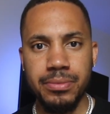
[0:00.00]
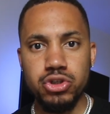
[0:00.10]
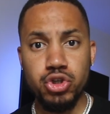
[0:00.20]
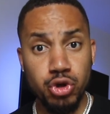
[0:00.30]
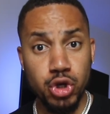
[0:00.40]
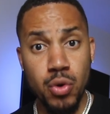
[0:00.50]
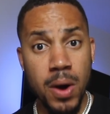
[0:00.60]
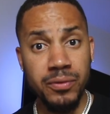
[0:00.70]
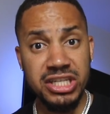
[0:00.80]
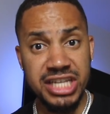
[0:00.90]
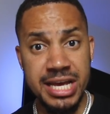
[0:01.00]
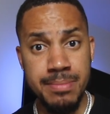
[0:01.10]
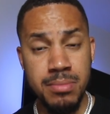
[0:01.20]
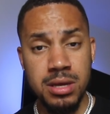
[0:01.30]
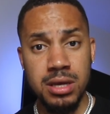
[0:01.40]
Do you own the gym?
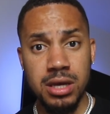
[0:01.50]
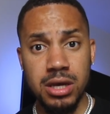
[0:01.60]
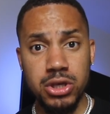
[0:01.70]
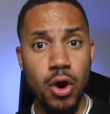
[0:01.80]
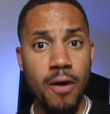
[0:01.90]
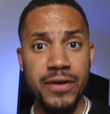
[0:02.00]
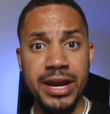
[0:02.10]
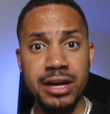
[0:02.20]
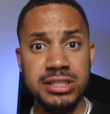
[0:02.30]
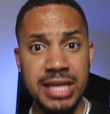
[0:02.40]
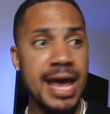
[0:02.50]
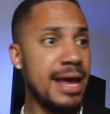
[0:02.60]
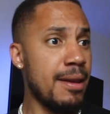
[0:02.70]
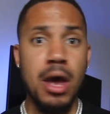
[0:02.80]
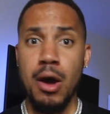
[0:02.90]
You over here
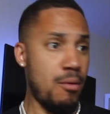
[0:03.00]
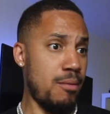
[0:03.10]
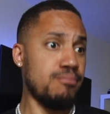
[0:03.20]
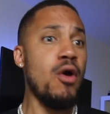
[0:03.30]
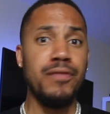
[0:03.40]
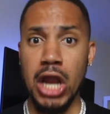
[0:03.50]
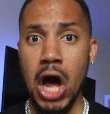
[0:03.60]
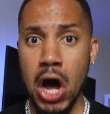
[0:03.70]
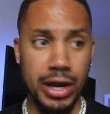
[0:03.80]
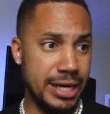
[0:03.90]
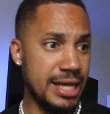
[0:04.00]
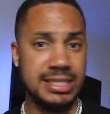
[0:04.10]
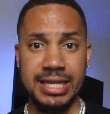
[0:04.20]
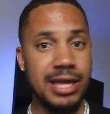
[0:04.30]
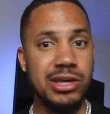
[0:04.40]
saying, move along and this
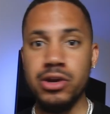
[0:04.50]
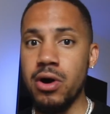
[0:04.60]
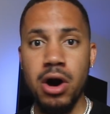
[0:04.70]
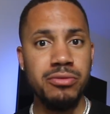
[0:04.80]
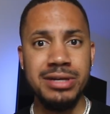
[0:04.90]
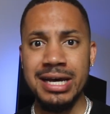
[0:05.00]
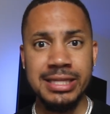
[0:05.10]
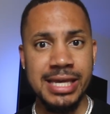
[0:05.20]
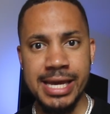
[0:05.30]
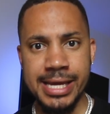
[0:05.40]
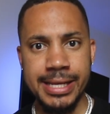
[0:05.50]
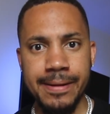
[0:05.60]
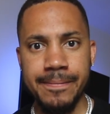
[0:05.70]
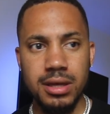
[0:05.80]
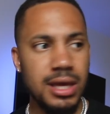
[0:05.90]
and that. You don't own nothing.
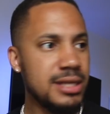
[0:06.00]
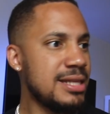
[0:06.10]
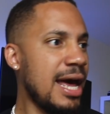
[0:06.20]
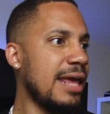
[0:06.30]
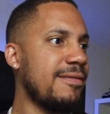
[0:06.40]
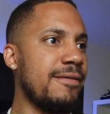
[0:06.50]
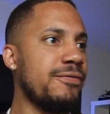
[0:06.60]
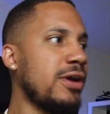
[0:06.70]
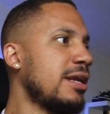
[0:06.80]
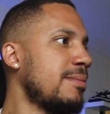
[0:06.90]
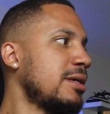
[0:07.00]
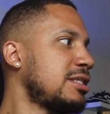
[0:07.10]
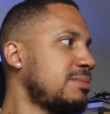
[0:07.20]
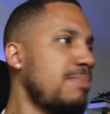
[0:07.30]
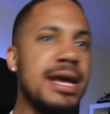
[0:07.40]
It's not even freedom of
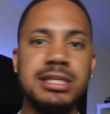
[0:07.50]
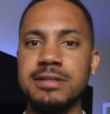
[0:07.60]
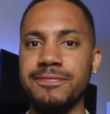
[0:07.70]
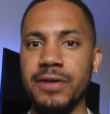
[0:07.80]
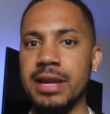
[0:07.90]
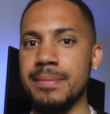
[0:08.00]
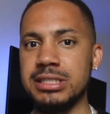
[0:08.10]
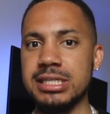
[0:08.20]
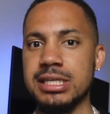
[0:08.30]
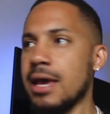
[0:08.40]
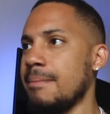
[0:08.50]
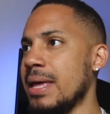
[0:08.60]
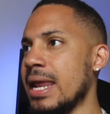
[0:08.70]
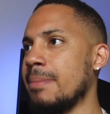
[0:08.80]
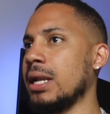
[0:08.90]
speech. It's freedom of just
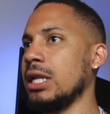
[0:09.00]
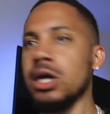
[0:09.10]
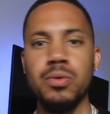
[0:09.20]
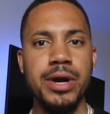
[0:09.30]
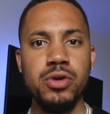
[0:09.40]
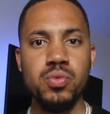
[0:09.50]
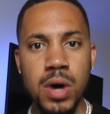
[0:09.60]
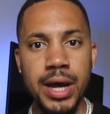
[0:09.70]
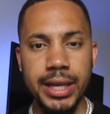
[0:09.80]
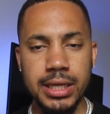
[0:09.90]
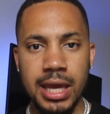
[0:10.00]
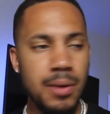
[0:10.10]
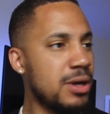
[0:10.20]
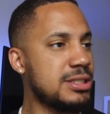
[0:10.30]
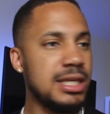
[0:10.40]
being able to look where you want. He
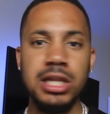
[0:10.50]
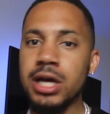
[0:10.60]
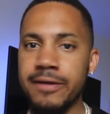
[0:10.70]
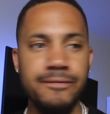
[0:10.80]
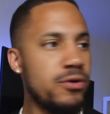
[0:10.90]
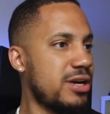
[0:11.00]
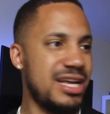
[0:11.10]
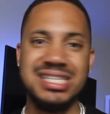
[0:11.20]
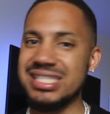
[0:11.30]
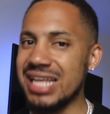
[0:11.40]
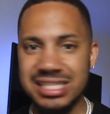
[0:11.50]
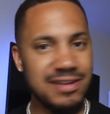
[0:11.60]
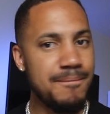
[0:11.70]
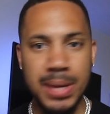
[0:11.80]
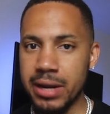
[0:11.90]
wasn't looking for an
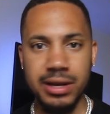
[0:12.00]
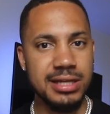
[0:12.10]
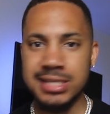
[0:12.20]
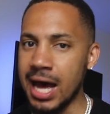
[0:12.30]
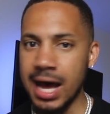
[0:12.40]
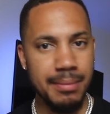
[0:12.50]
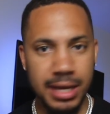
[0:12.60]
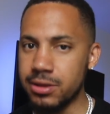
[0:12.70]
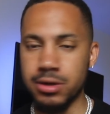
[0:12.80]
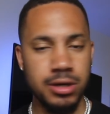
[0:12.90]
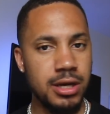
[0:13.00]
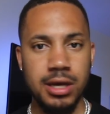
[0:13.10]
extensive period of time either.